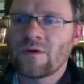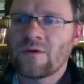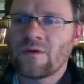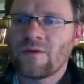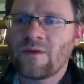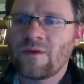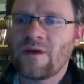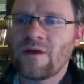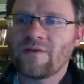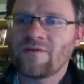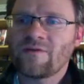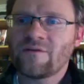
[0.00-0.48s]

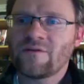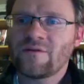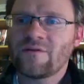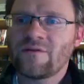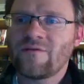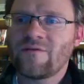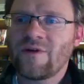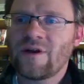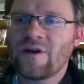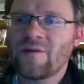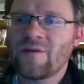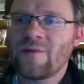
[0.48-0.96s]
That's all
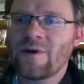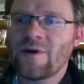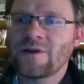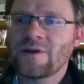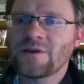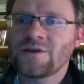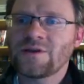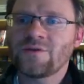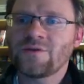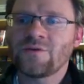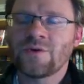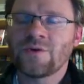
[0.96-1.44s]
divided by
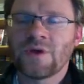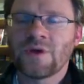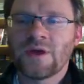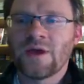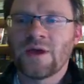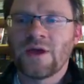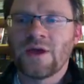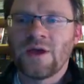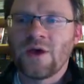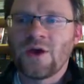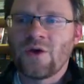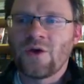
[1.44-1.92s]
2.
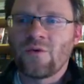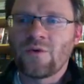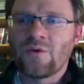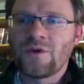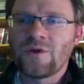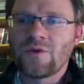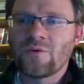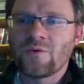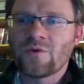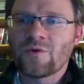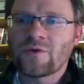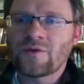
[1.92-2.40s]

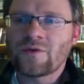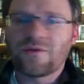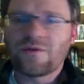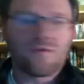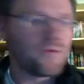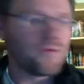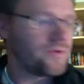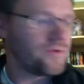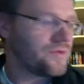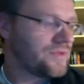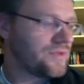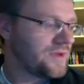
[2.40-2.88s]
When you work this
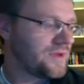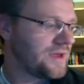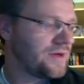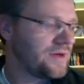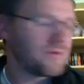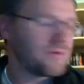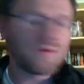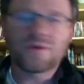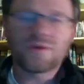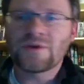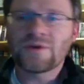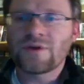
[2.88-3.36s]
whole thing
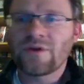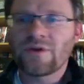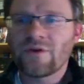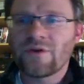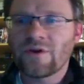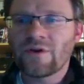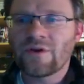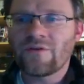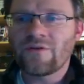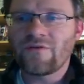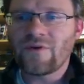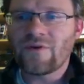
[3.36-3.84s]
out,
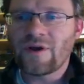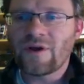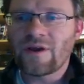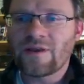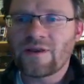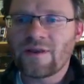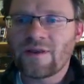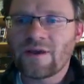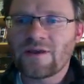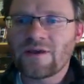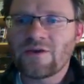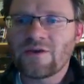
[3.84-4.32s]
you're going to
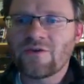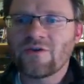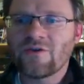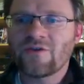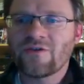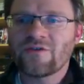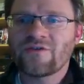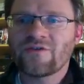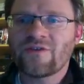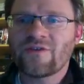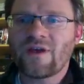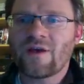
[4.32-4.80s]
find that
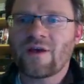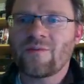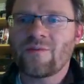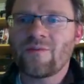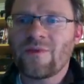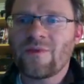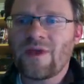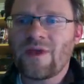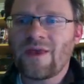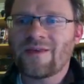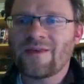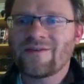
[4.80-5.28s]
your
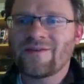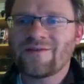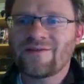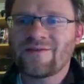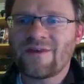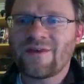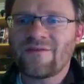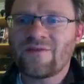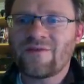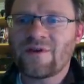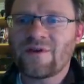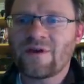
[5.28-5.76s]
sum is
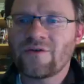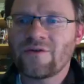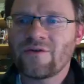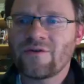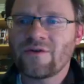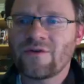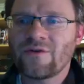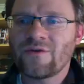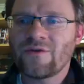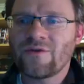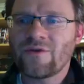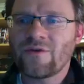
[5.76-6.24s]

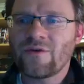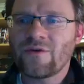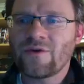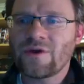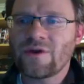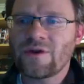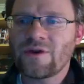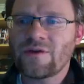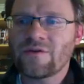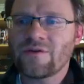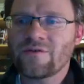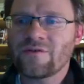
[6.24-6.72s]

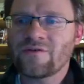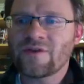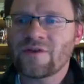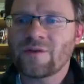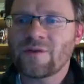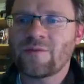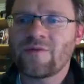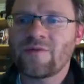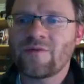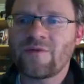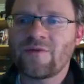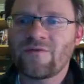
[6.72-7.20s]
730. Your
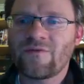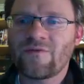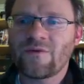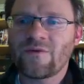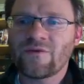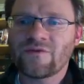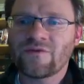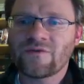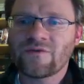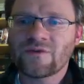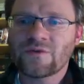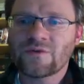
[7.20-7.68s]
sum of the
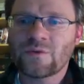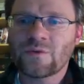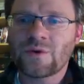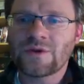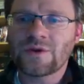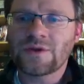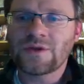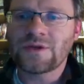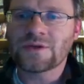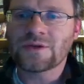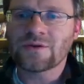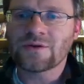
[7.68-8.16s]
first
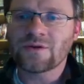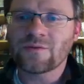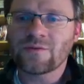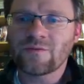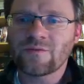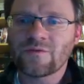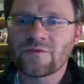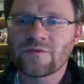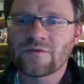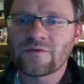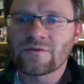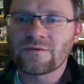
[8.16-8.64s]
20
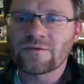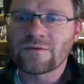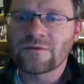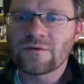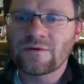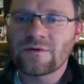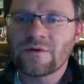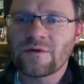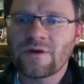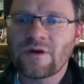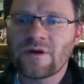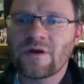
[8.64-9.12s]
terms
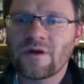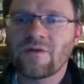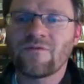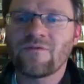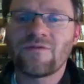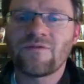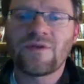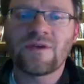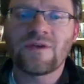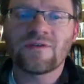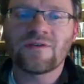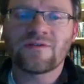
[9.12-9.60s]

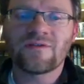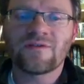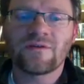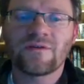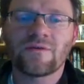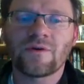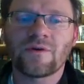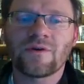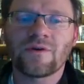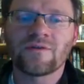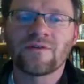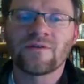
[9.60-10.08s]
of this
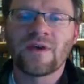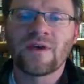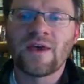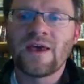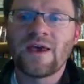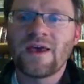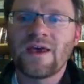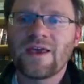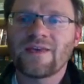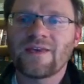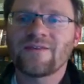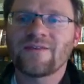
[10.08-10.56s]
series
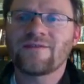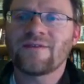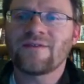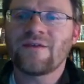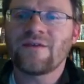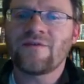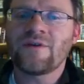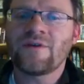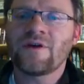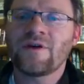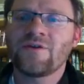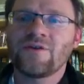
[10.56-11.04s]
is
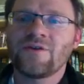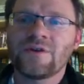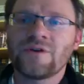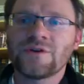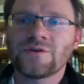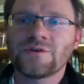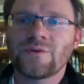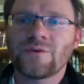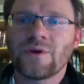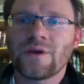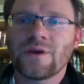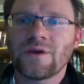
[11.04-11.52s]

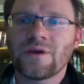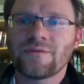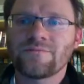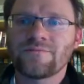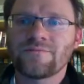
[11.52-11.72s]
720.